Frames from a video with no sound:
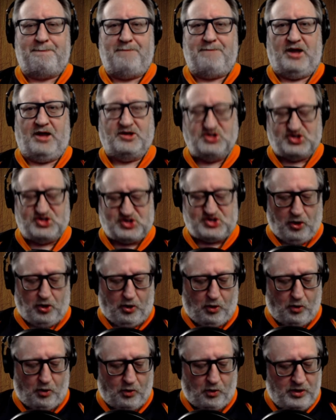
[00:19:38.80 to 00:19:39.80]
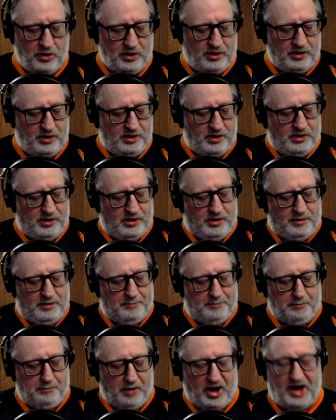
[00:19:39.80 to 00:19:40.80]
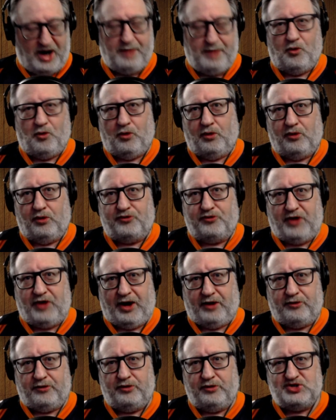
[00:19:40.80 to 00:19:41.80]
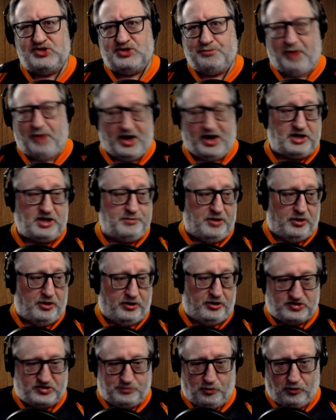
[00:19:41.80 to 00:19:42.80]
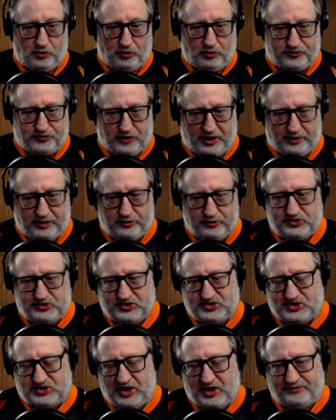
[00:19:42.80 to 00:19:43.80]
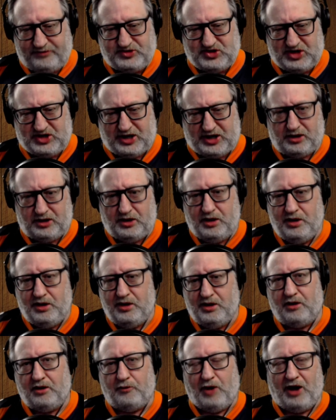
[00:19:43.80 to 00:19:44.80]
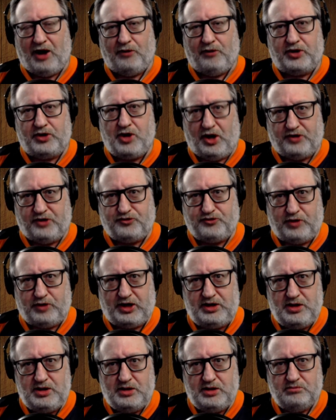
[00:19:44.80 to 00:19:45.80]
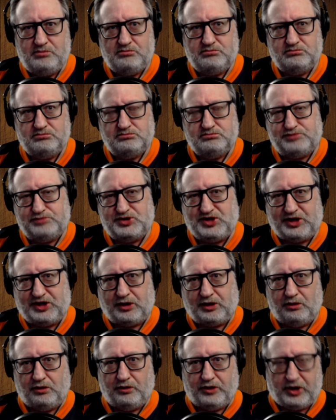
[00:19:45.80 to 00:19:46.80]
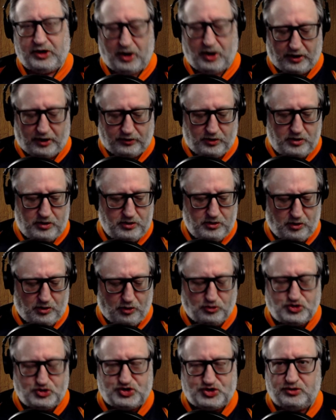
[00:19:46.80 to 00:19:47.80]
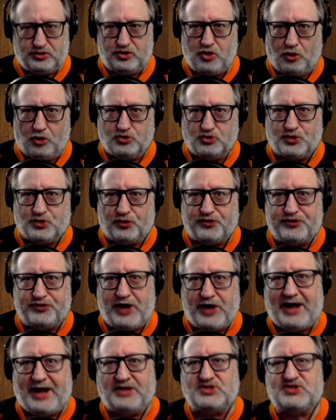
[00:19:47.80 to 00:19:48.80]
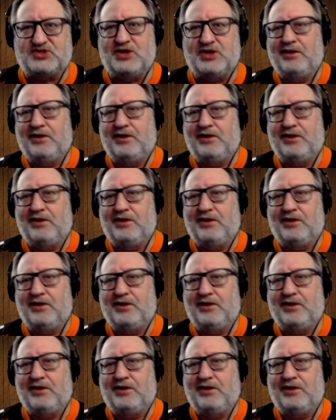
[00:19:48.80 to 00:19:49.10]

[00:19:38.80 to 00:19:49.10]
And so, my moral standards, my community's moral standards, as I've seen around the country, particularly on ocean coastal states,